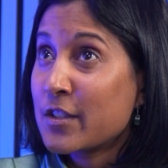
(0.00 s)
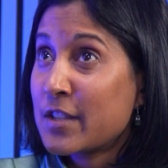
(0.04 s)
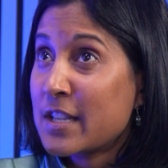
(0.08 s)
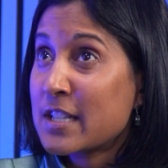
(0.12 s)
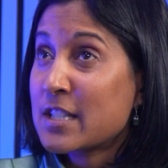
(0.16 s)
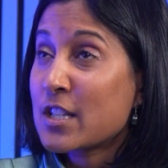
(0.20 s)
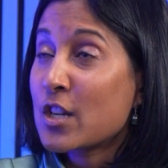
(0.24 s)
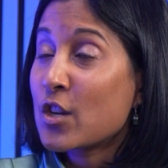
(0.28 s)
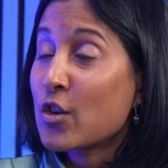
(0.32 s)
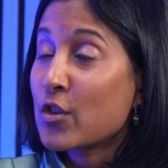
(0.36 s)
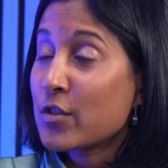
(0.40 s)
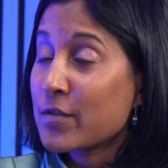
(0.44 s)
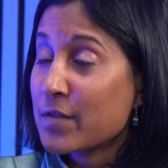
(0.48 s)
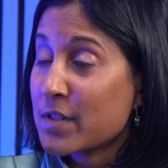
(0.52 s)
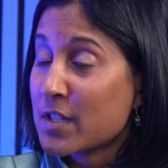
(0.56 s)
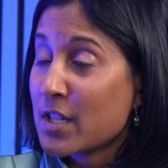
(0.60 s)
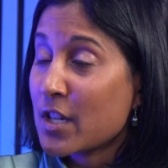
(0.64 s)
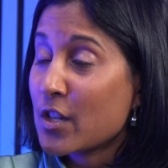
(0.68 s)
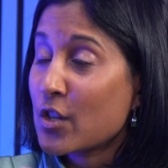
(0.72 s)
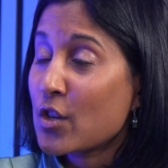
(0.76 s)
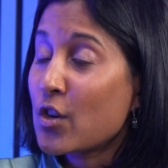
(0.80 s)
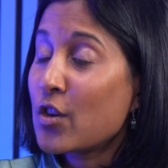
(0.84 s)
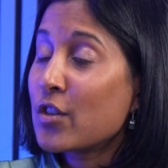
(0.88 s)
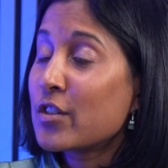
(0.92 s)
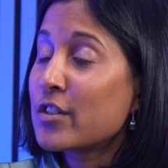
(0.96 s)
a lot of
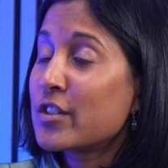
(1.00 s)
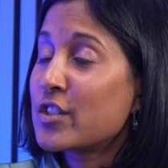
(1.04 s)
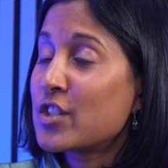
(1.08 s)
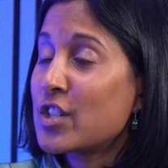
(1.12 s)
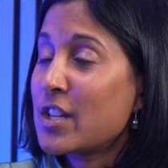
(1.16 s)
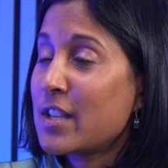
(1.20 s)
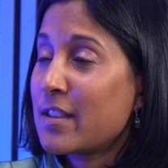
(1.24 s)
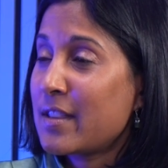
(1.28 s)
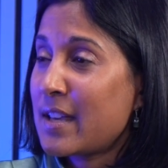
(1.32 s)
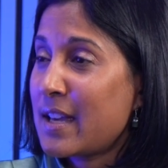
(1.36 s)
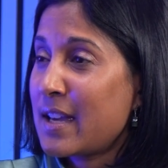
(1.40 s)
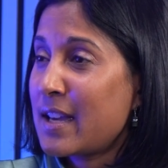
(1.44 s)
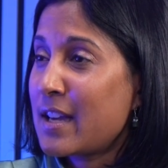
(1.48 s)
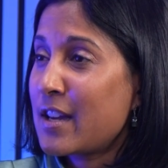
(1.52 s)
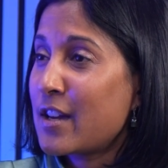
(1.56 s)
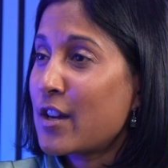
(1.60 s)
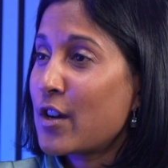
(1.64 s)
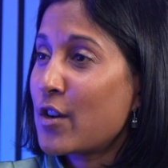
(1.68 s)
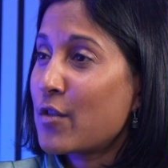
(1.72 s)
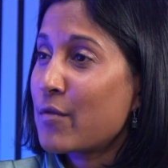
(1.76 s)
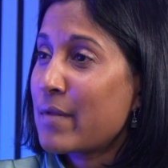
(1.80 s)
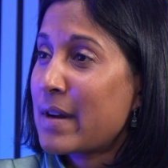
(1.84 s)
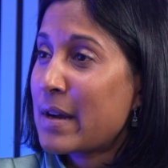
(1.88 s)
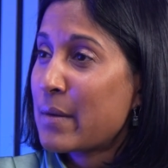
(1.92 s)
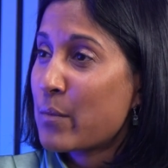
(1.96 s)
psychology there
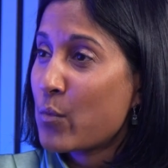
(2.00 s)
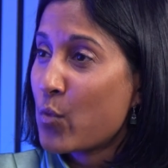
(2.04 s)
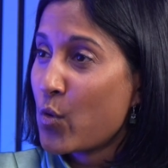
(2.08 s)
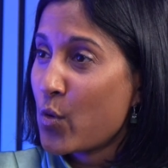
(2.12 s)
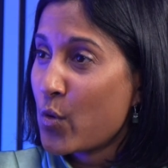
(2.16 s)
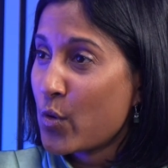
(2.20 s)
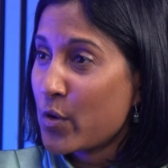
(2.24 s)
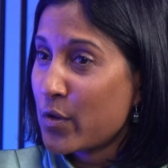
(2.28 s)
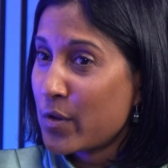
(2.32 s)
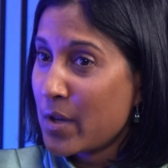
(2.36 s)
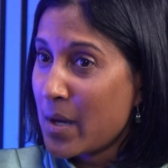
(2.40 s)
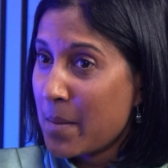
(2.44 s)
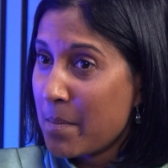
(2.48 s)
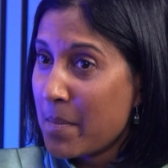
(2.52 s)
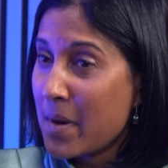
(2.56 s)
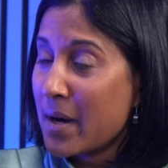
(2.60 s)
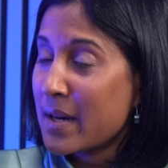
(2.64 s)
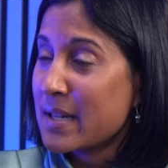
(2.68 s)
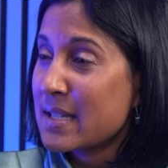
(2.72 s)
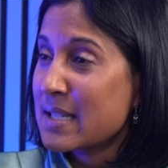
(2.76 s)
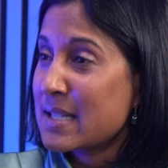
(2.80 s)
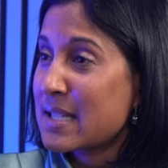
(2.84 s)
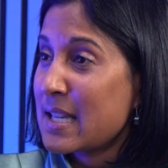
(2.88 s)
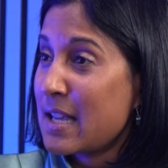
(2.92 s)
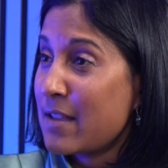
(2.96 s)
around a
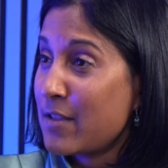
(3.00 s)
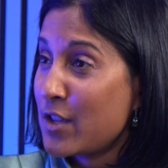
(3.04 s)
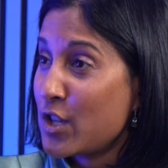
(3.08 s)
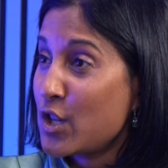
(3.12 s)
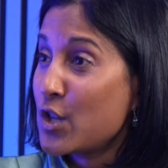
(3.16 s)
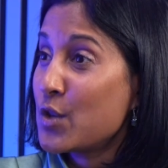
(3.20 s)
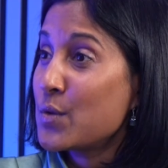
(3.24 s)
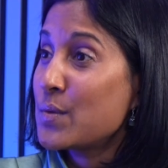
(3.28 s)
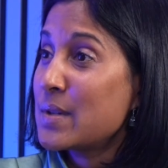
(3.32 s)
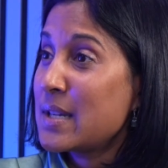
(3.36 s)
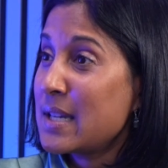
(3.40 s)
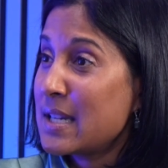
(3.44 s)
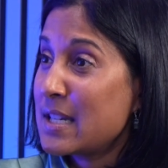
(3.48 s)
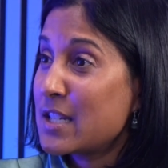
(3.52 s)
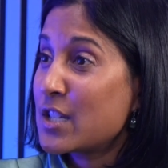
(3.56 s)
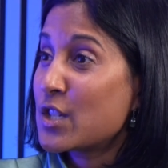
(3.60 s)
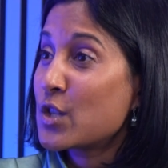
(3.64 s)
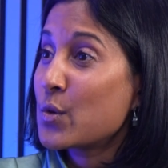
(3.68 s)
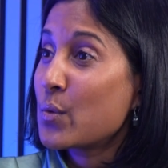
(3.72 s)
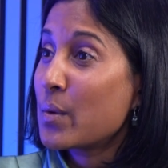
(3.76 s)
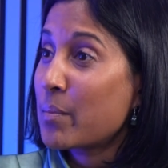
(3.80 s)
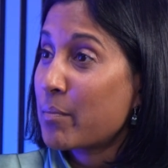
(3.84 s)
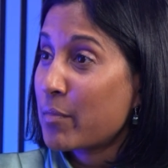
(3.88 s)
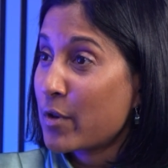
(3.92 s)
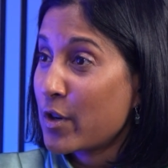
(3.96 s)
mindset that you need
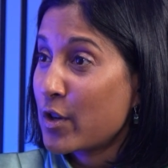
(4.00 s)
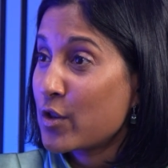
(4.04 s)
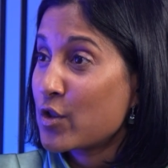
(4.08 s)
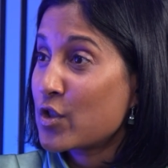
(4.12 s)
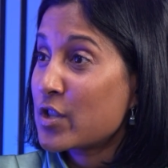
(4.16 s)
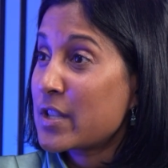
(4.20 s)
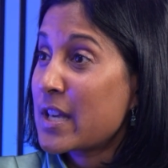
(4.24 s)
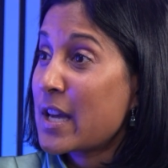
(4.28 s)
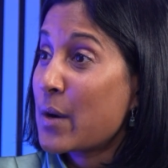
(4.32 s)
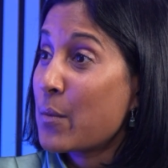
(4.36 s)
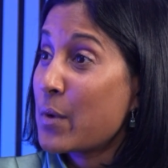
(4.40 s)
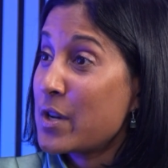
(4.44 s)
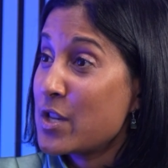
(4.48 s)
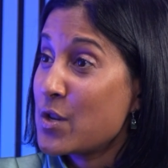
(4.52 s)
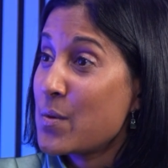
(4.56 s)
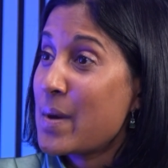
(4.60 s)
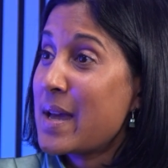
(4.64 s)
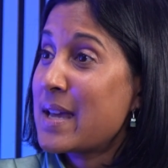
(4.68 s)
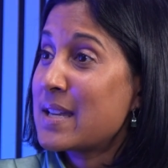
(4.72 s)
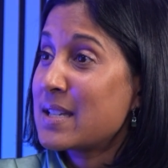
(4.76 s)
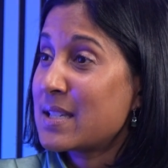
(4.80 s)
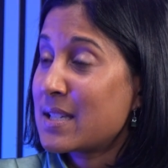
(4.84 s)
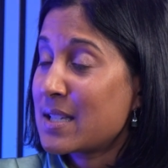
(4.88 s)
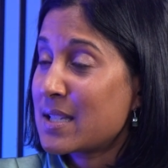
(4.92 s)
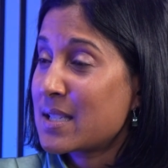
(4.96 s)
to approach that when you
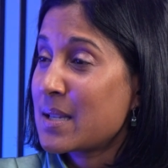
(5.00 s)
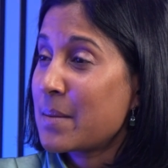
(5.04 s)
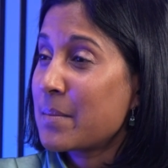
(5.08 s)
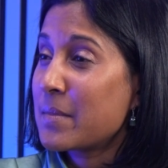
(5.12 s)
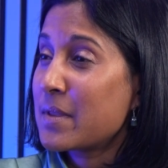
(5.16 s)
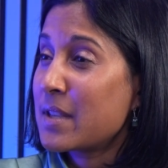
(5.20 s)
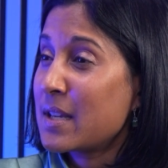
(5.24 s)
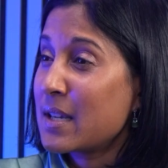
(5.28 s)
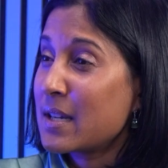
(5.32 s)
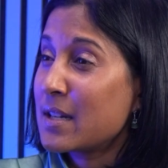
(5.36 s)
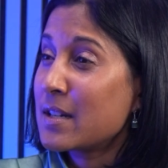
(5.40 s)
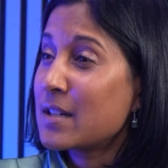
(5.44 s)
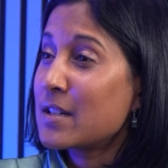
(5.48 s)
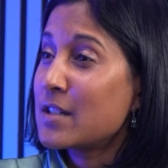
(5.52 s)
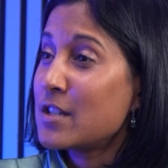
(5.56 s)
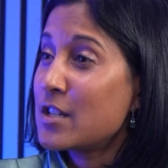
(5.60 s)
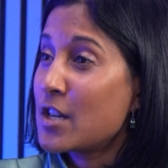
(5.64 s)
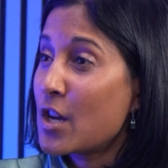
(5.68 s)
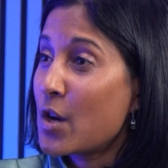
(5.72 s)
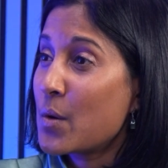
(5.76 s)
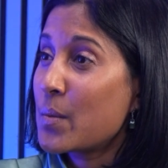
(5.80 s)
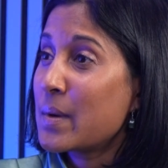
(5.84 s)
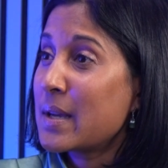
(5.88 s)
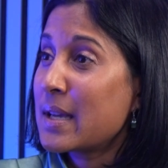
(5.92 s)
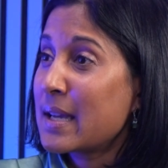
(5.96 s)
enter something,
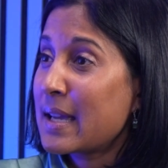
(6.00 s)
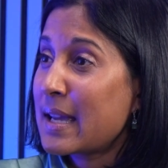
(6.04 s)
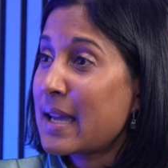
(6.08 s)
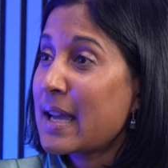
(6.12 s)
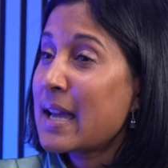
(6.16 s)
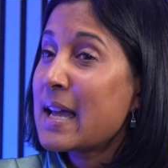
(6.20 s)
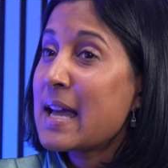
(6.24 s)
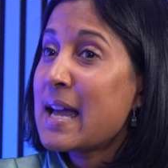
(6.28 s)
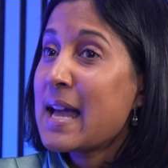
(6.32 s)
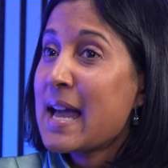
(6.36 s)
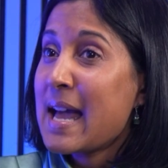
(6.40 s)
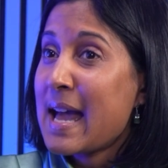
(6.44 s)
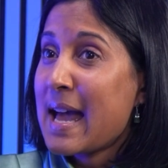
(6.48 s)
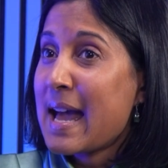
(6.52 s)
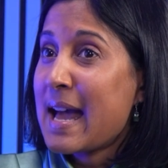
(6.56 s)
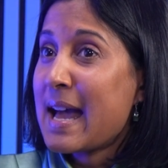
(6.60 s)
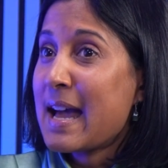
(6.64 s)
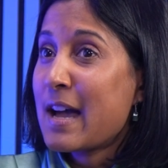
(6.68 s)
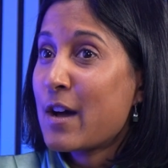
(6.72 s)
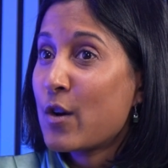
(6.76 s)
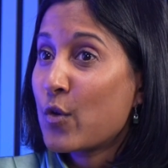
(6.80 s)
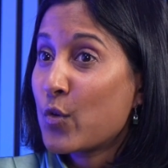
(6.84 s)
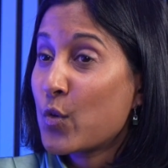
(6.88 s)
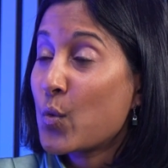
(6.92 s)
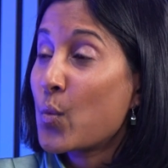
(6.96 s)
knowing
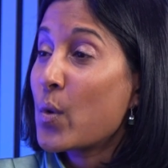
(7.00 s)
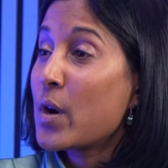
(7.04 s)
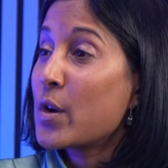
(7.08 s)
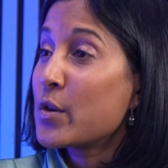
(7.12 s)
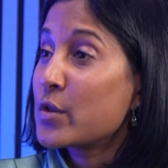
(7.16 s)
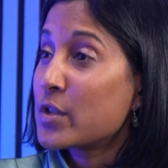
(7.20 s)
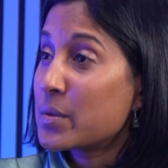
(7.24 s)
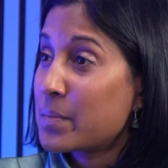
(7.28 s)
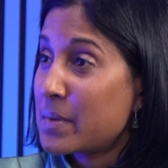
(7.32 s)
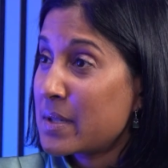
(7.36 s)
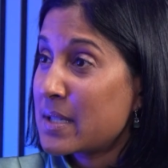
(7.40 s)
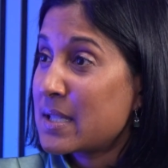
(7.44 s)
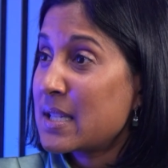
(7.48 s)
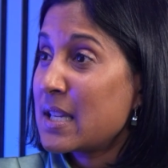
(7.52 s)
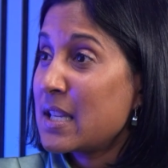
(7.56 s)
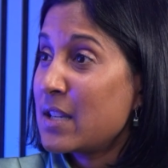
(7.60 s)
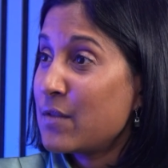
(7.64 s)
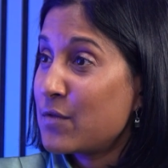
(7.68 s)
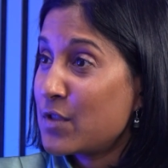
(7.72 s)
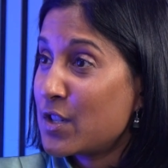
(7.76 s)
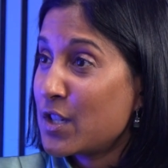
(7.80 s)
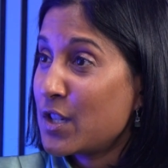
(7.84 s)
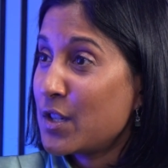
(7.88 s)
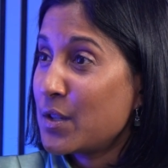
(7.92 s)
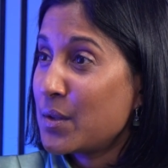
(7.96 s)
how the world
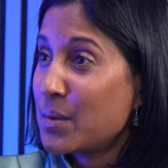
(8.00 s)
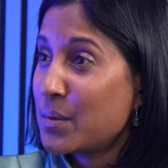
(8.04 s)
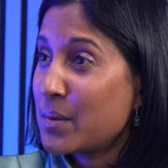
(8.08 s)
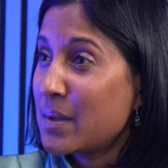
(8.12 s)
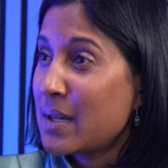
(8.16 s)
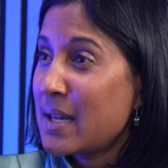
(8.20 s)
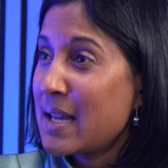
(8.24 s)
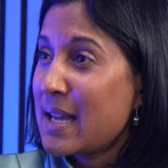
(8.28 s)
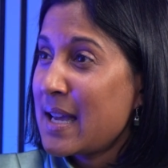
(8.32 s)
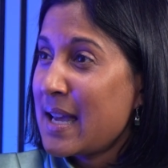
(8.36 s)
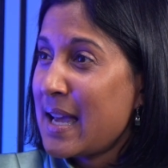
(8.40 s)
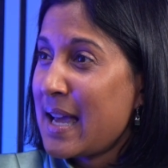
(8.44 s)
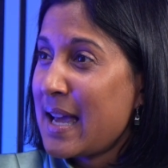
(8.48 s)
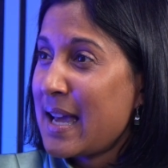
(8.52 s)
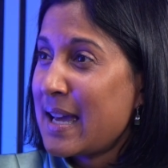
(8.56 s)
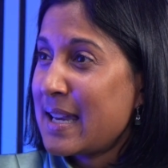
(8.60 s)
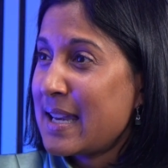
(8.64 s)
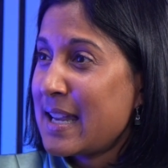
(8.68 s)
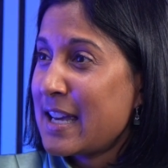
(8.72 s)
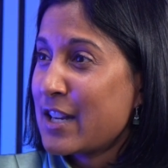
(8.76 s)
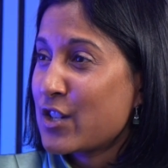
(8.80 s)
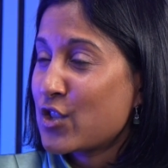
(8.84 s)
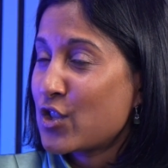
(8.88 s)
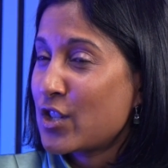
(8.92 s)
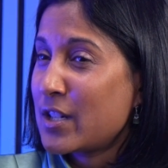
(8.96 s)
perceives you and
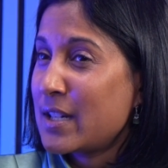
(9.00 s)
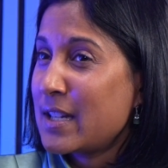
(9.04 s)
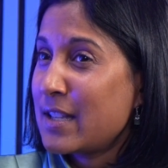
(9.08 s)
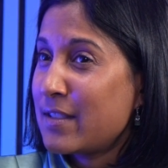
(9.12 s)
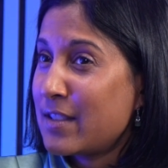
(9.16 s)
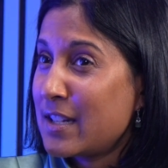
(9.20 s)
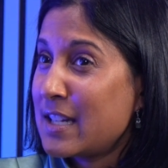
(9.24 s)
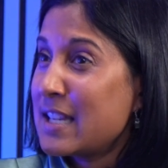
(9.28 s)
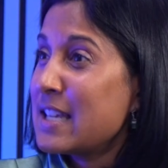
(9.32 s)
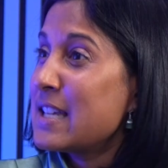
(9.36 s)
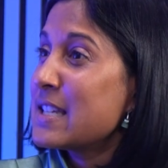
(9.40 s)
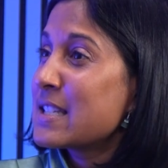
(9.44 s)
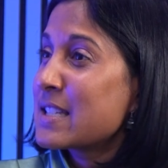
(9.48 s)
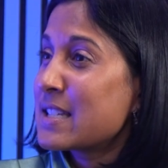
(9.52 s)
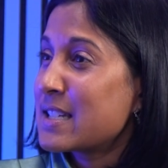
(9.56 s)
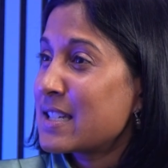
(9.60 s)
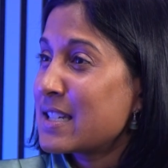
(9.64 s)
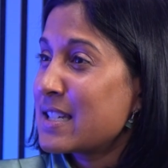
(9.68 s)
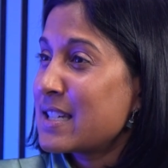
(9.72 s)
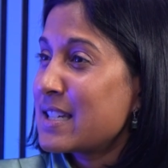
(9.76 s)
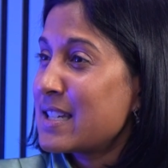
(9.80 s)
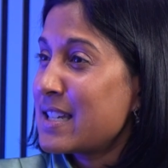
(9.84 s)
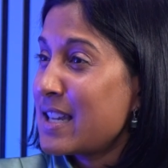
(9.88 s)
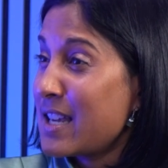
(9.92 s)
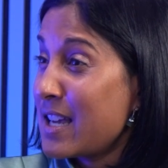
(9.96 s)
actually that it isn't
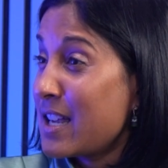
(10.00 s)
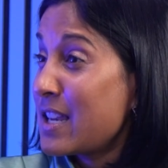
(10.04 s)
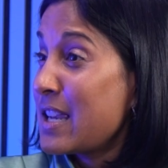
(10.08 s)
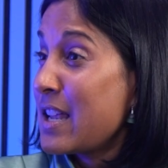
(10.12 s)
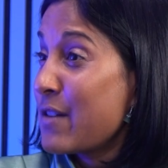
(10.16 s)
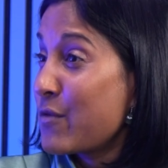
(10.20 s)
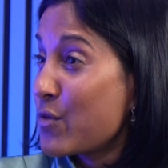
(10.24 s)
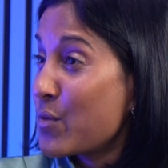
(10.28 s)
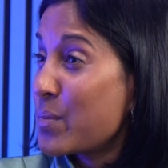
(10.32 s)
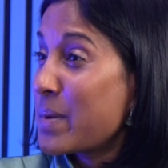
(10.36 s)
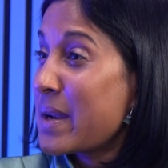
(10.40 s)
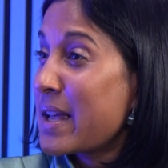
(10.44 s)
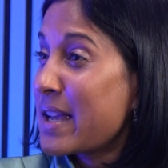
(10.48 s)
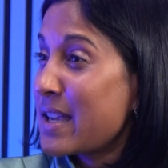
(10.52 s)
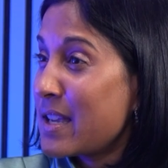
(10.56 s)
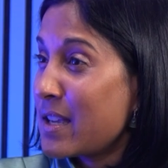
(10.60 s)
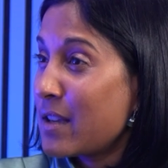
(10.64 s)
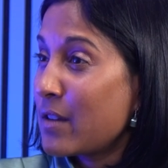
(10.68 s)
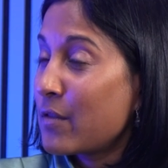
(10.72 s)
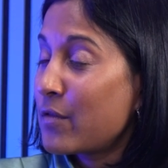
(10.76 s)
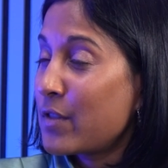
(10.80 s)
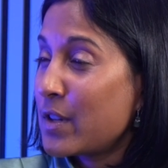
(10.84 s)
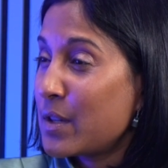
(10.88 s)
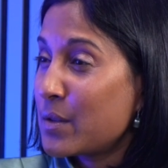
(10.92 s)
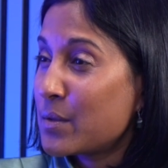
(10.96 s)
a level
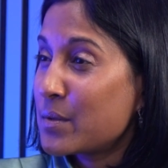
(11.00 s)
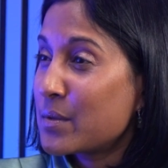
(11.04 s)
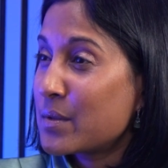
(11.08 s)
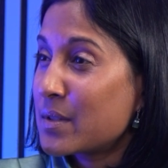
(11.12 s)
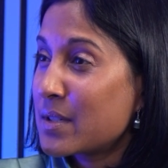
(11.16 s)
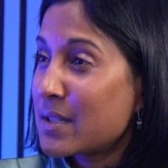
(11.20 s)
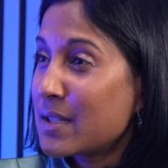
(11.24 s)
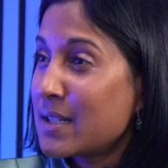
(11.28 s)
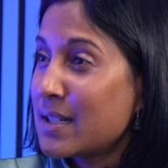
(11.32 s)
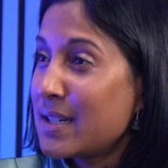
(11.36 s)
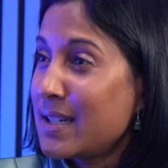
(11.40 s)
playing field.